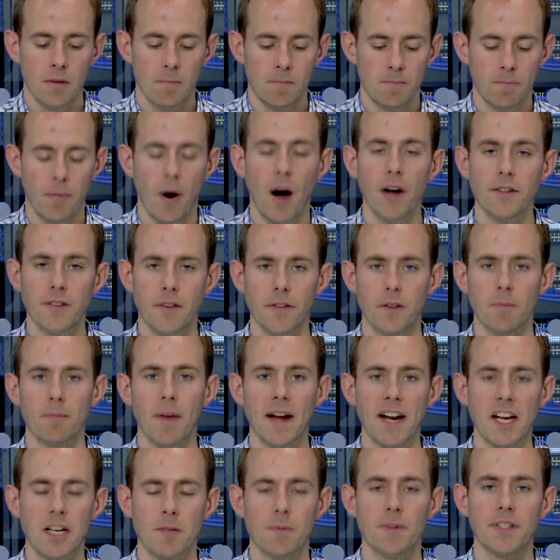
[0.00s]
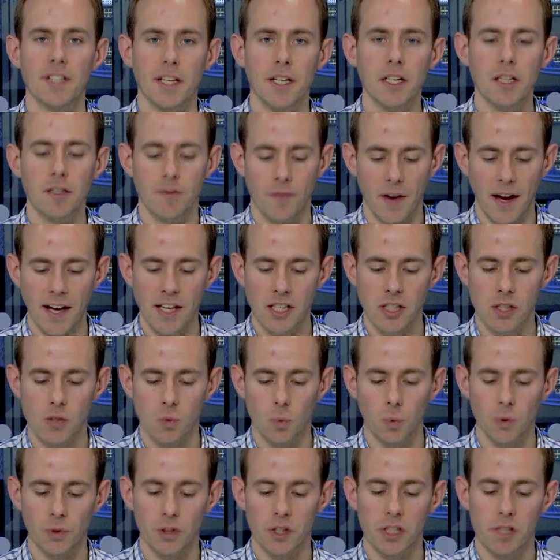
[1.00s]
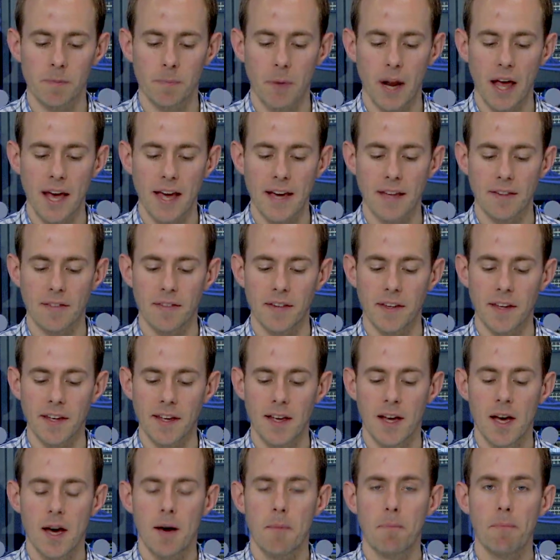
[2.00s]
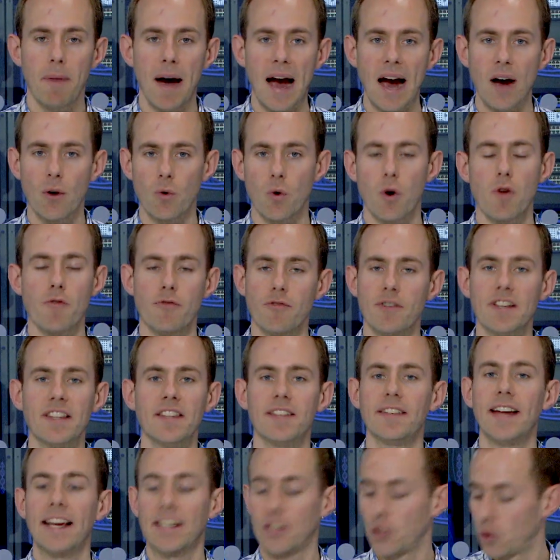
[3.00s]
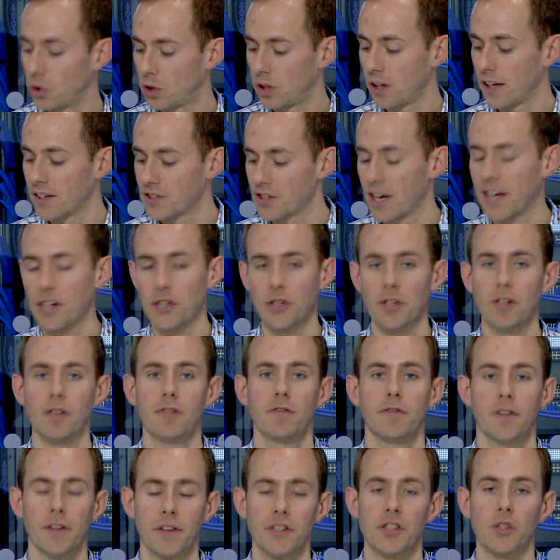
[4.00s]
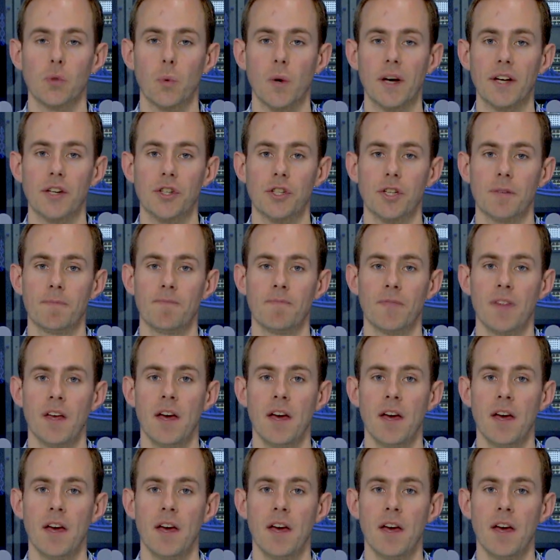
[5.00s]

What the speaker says: Part of the management interface will display the power over Ethernet utilization for the switch.